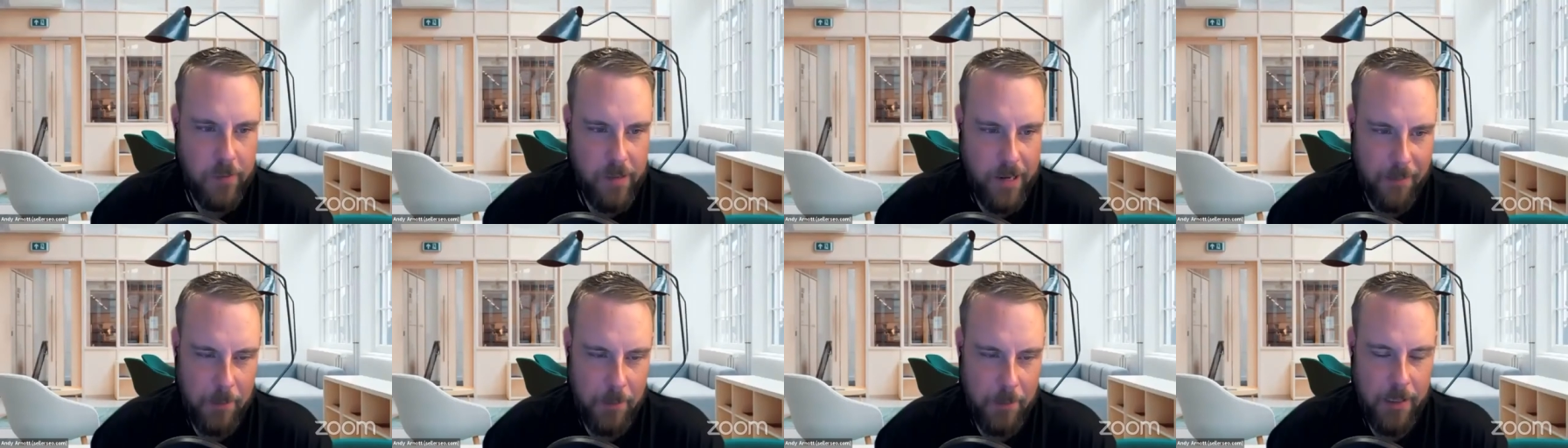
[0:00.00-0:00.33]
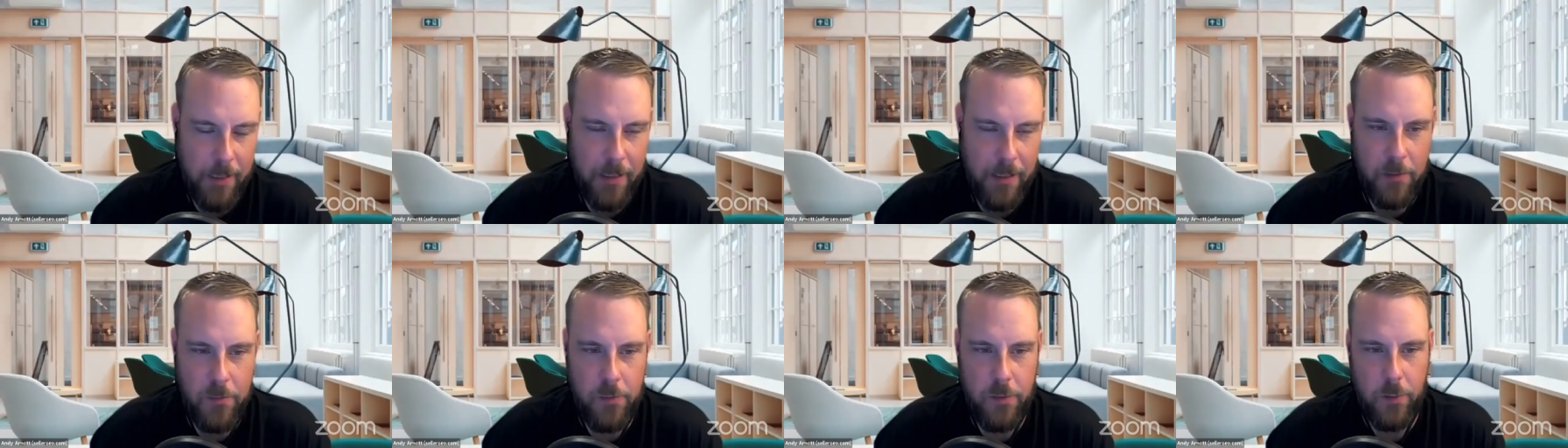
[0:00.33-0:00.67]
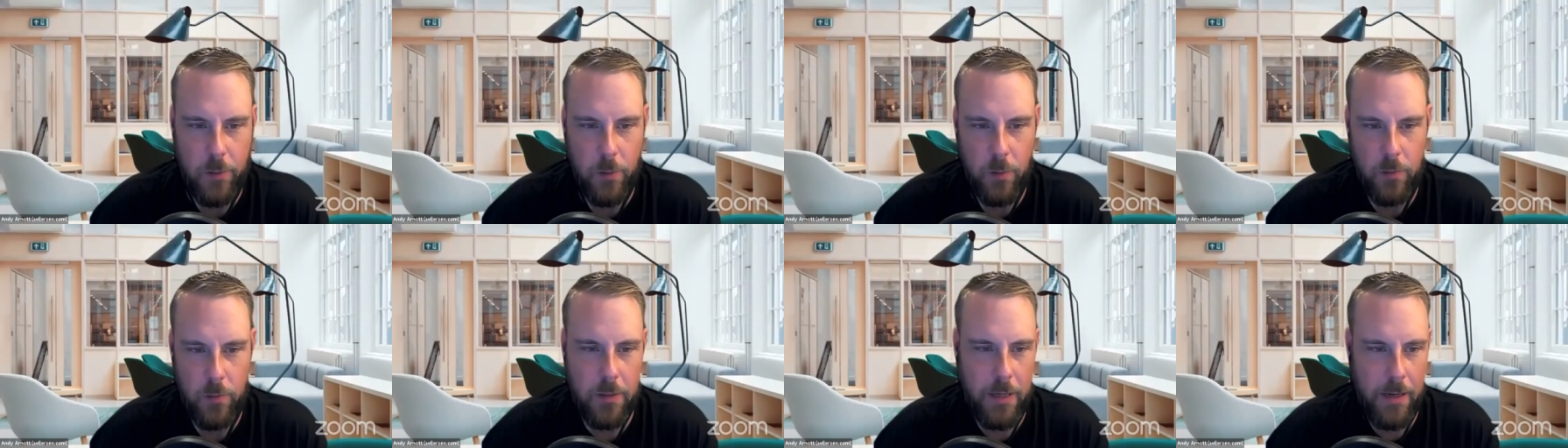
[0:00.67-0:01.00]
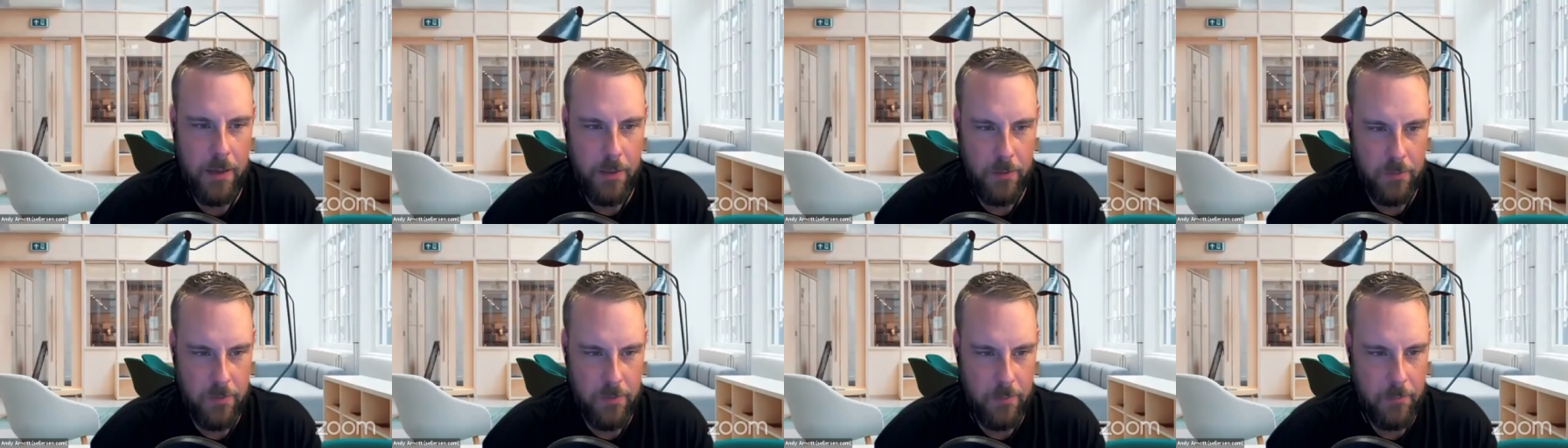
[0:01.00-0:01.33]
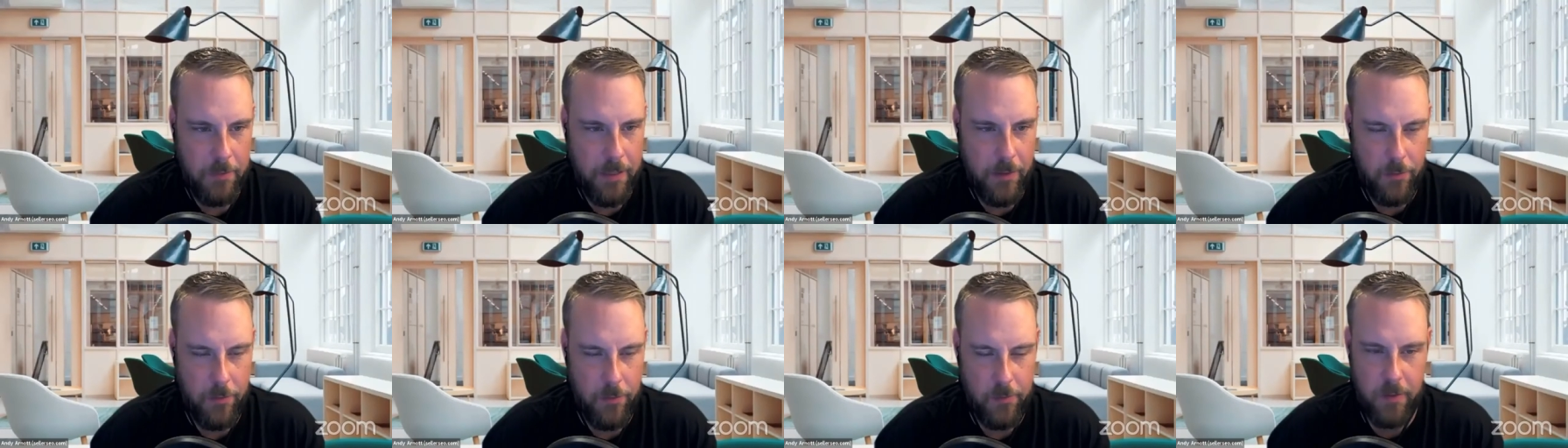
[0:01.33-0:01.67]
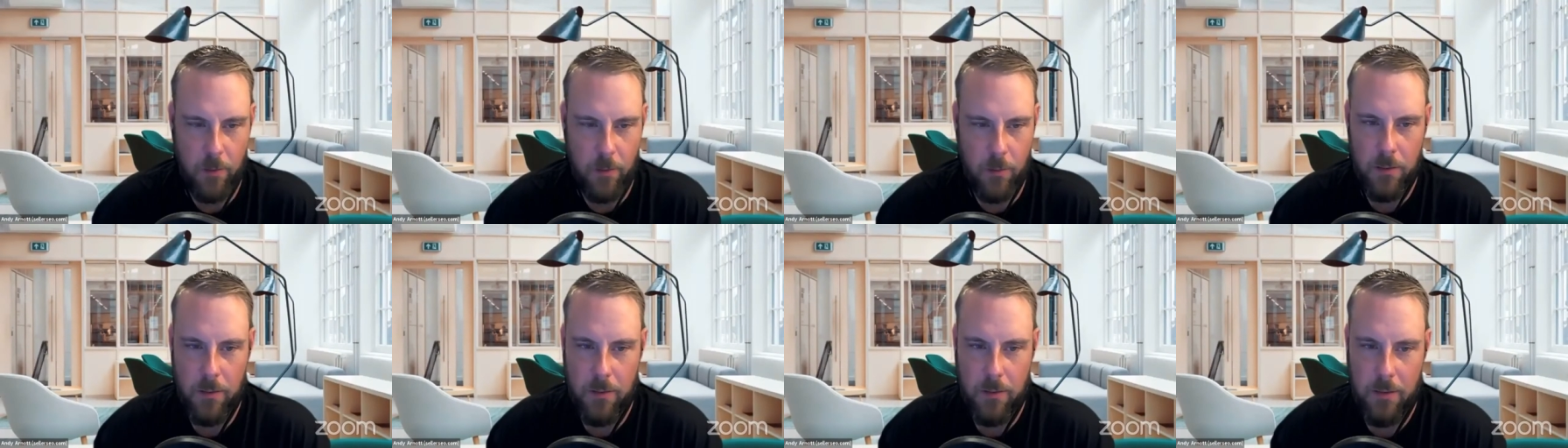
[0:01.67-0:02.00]
segment into kind of something I was
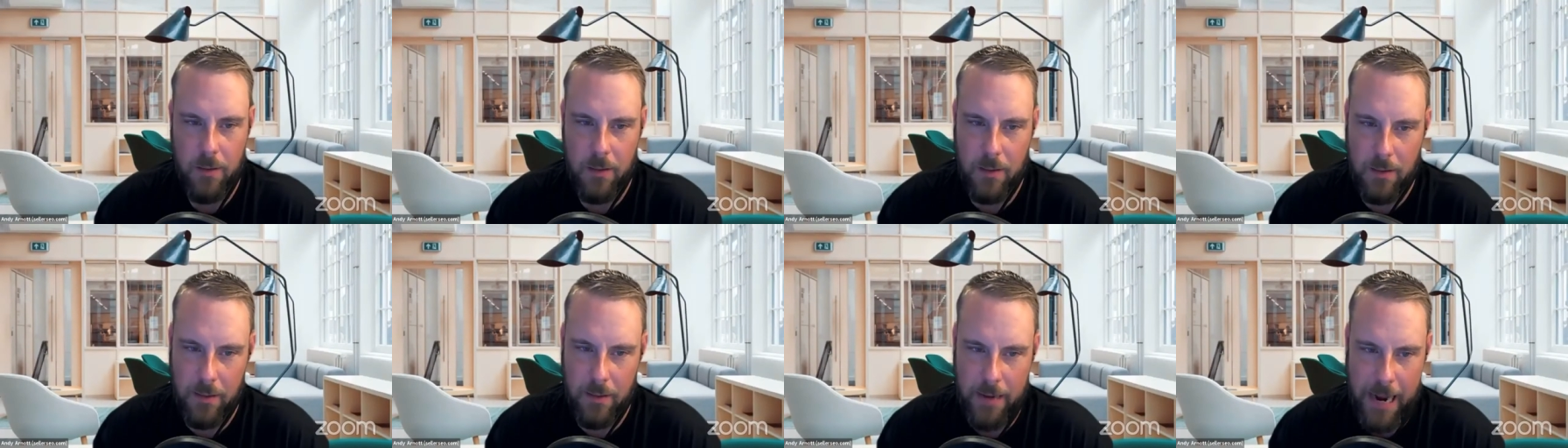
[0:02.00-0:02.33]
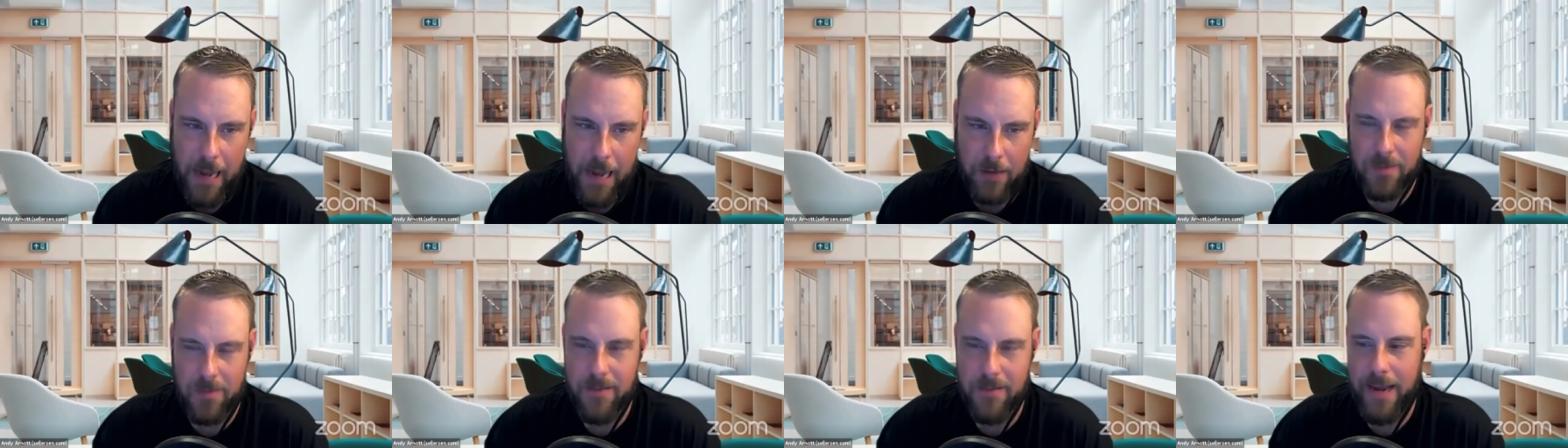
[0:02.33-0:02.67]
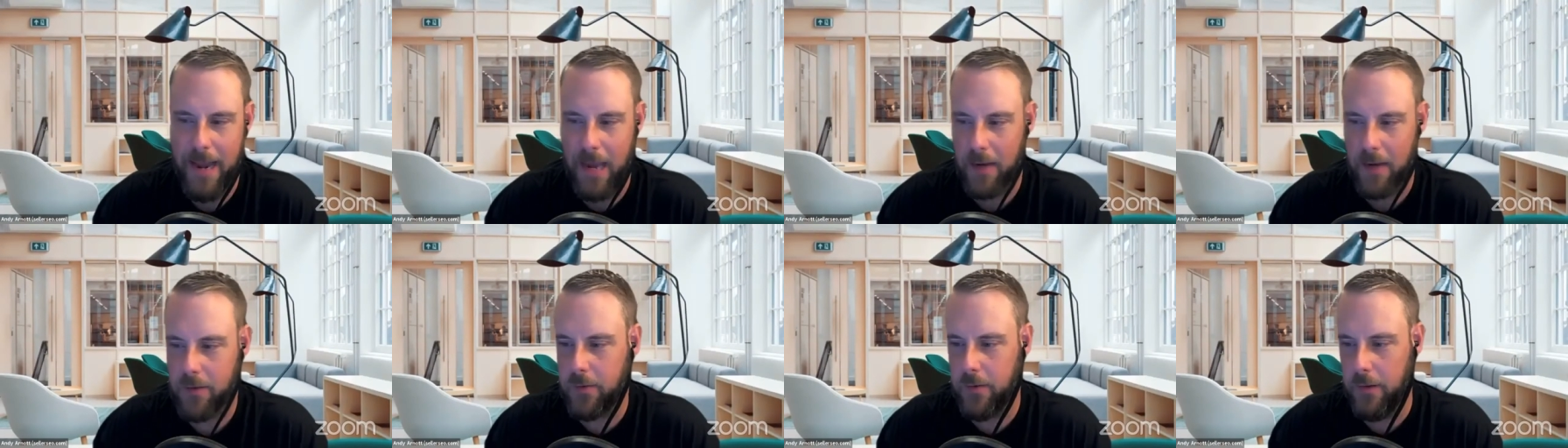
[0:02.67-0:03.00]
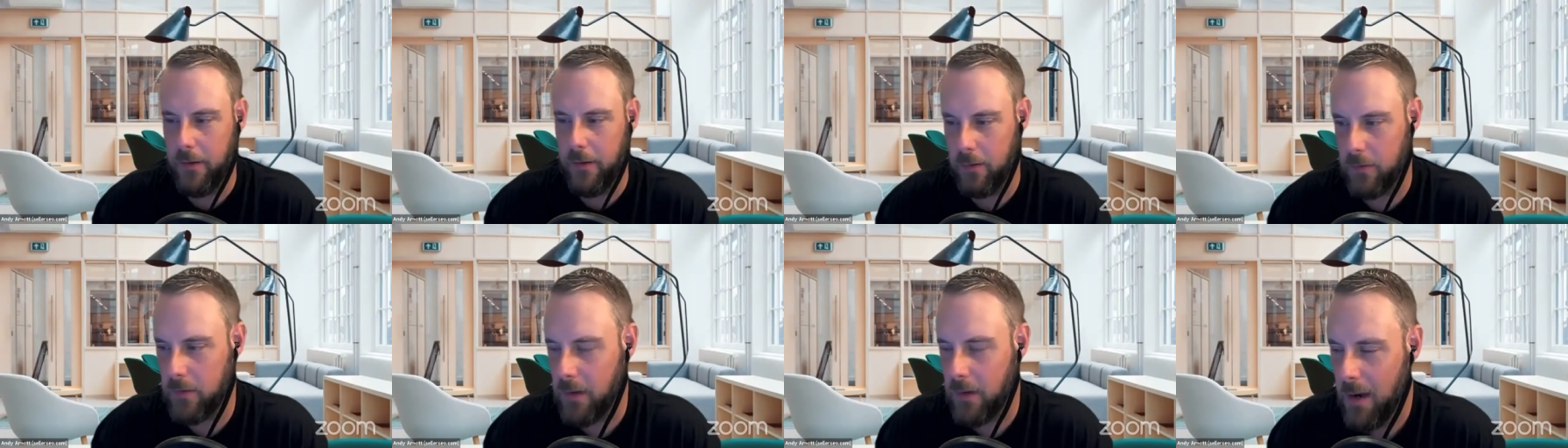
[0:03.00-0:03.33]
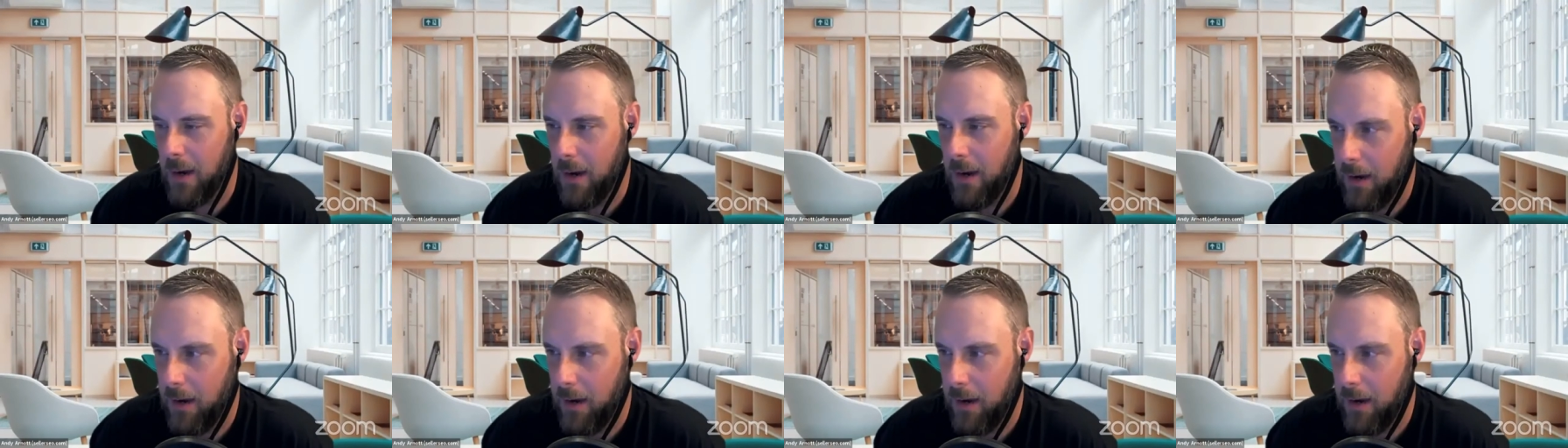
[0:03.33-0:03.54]
going to uh, ask next is,